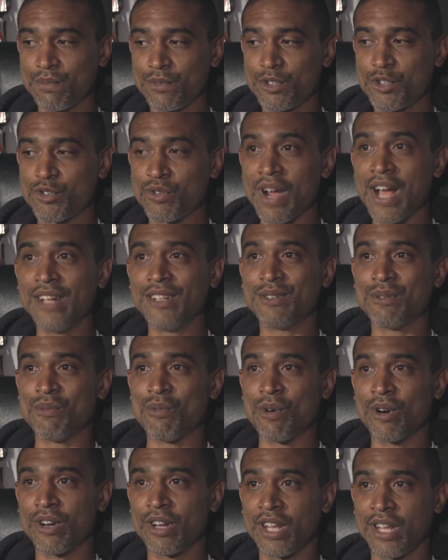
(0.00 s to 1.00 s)
tried to
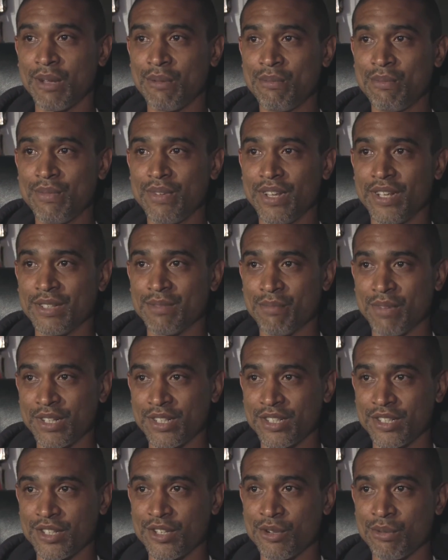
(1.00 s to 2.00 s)
work him as
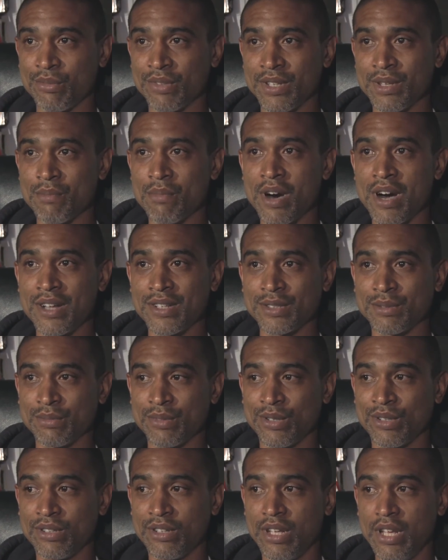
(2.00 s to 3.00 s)
much as humanly
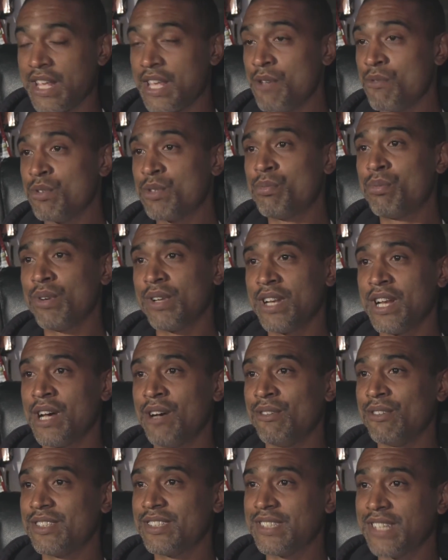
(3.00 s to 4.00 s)
possible. He was putting
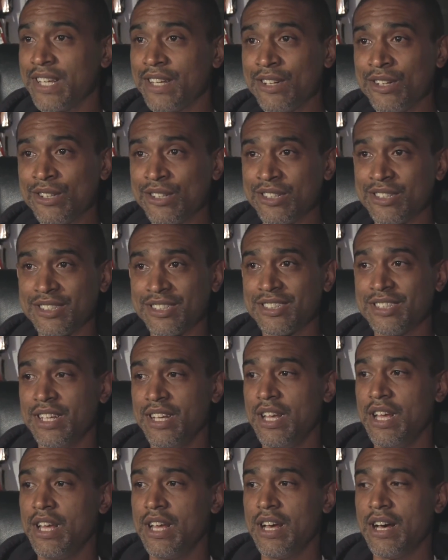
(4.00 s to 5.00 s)
out singles
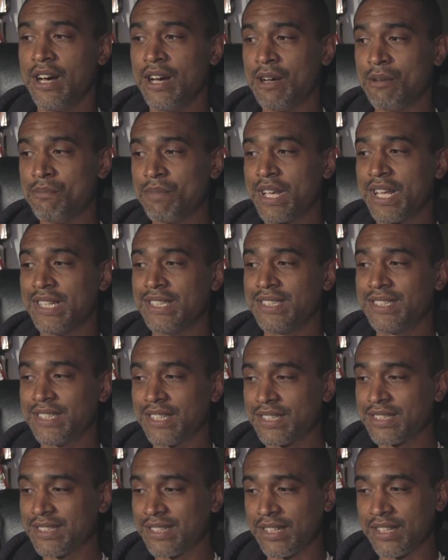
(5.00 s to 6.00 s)

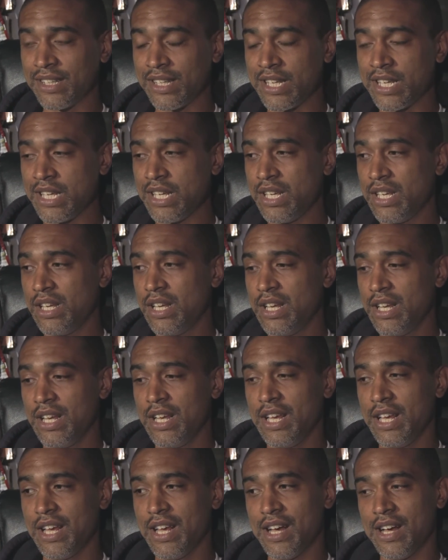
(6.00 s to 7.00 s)
consistently.
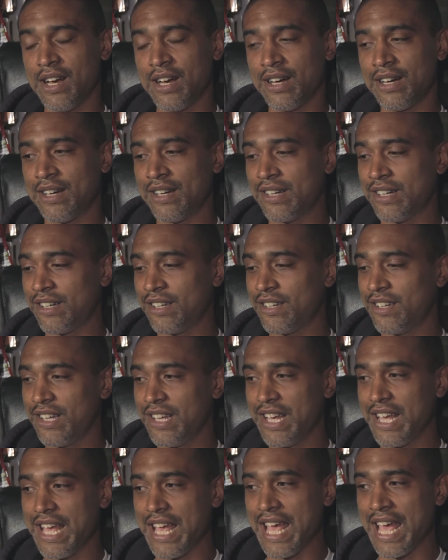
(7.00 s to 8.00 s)

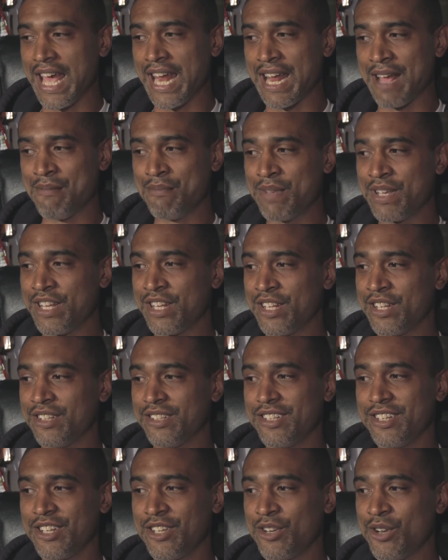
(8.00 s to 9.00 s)
And I mean,
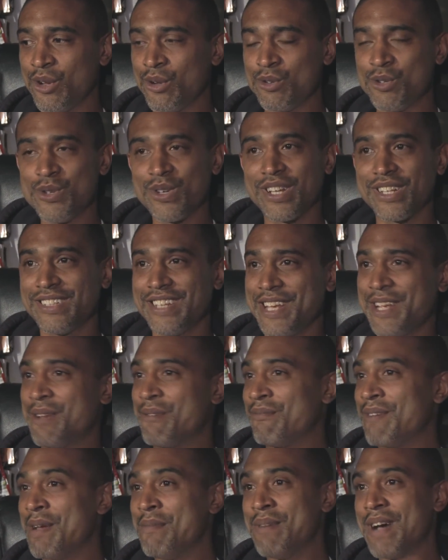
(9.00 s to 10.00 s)
you know, you could take it
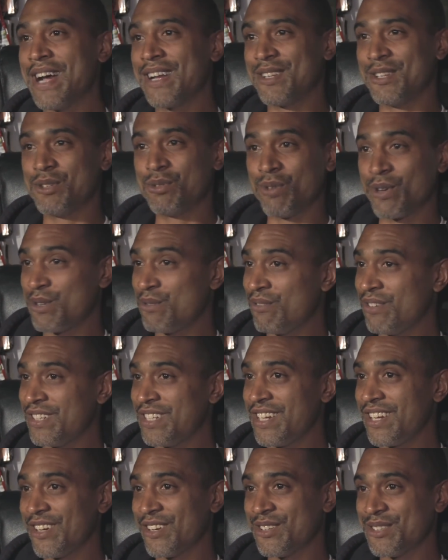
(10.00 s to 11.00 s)
right back to 21
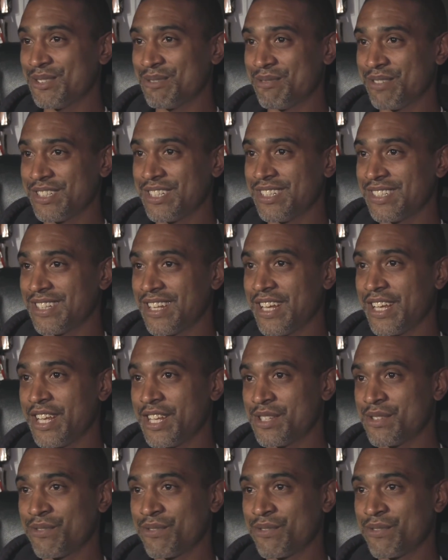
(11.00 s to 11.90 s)
Years, which is like his